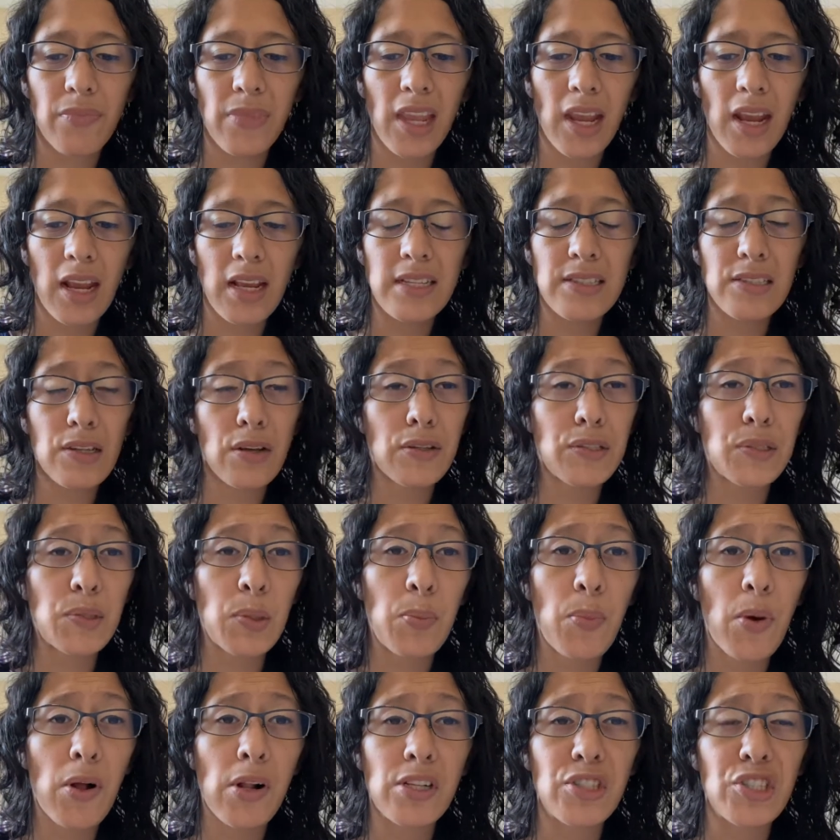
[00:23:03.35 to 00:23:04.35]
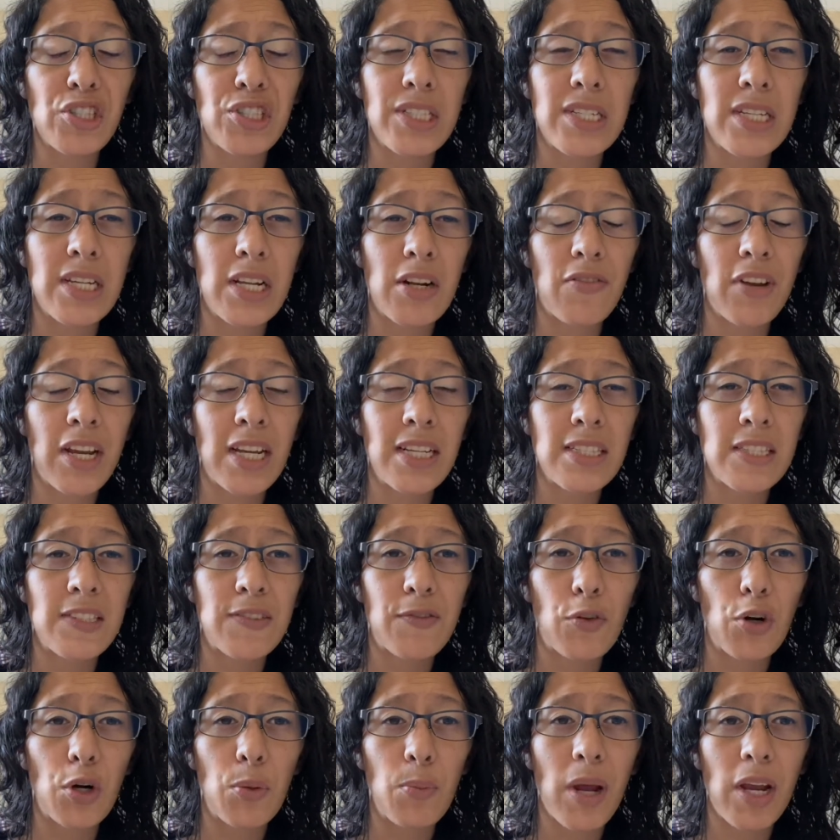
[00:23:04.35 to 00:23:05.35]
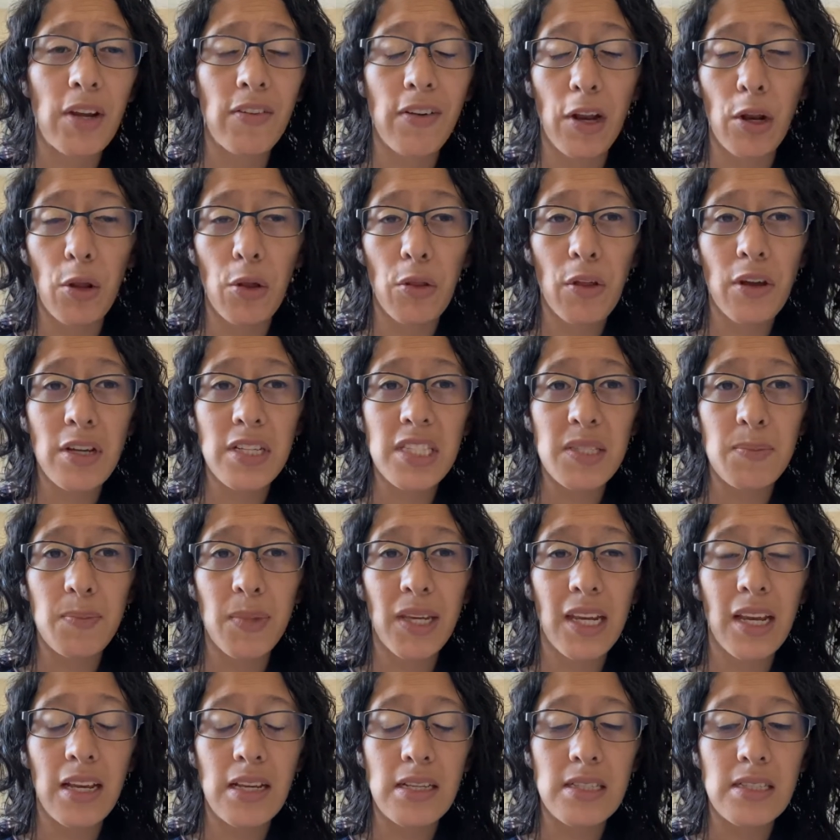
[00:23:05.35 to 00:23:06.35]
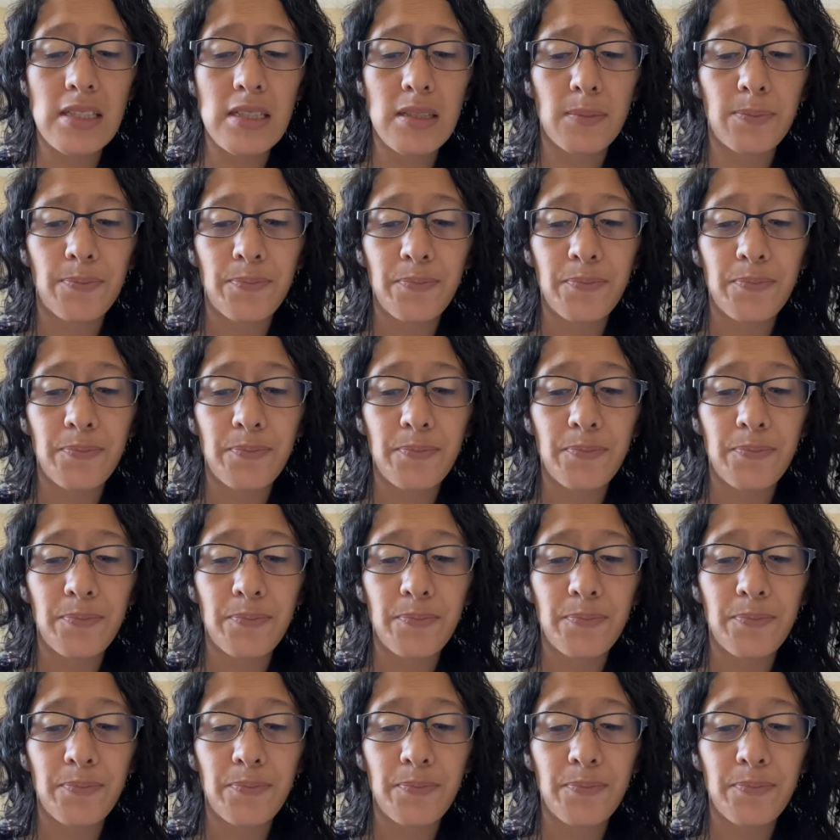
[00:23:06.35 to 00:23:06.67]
And also apologize in advance for my final thoughts because